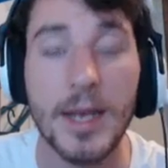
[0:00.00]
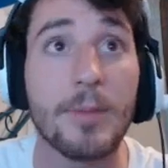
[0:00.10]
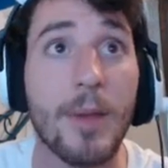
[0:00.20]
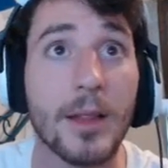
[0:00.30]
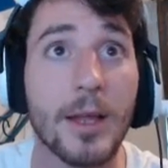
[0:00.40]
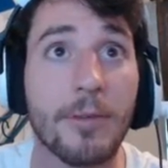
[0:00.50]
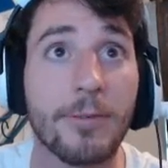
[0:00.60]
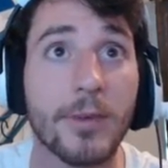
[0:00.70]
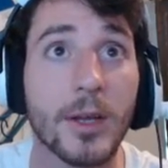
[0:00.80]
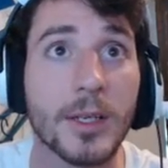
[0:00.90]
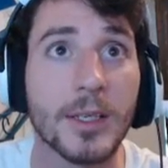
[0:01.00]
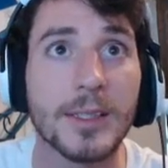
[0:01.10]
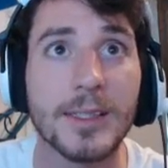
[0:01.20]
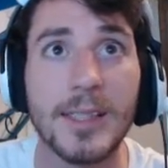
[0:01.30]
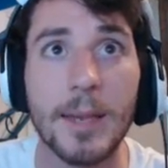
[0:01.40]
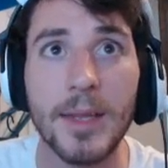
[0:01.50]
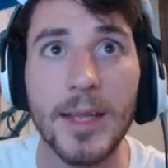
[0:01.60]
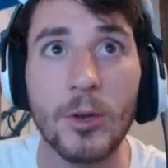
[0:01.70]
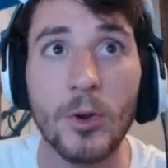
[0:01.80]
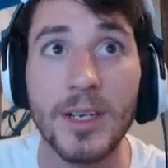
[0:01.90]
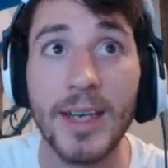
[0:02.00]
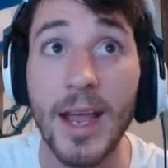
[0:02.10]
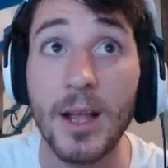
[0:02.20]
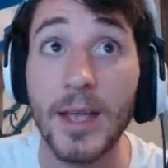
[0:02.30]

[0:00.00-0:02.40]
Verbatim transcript: my life. Stimulant or nail